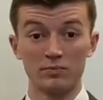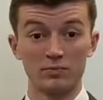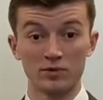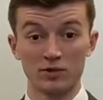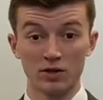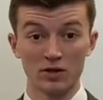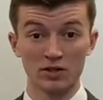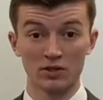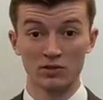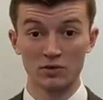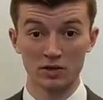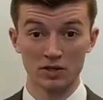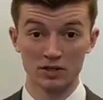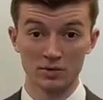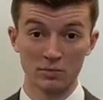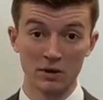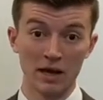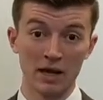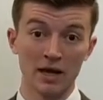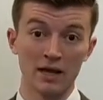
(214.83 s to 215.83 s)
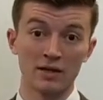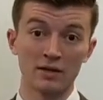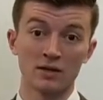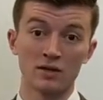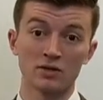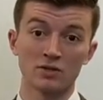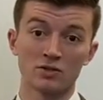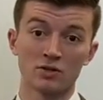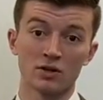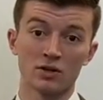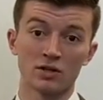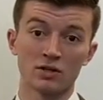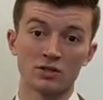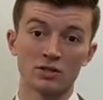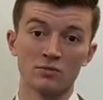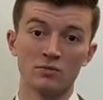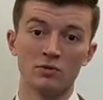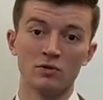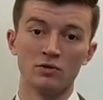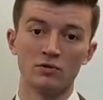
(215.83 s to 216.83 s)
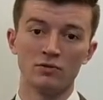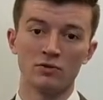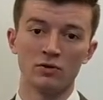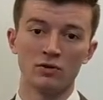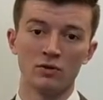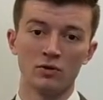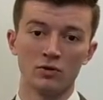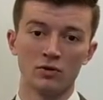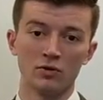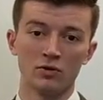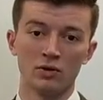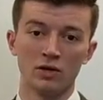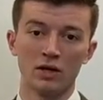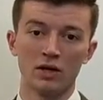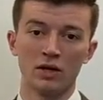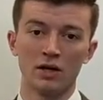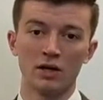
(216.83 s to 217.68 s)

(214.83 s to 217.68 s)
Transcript: starting to expand and they're starting to move to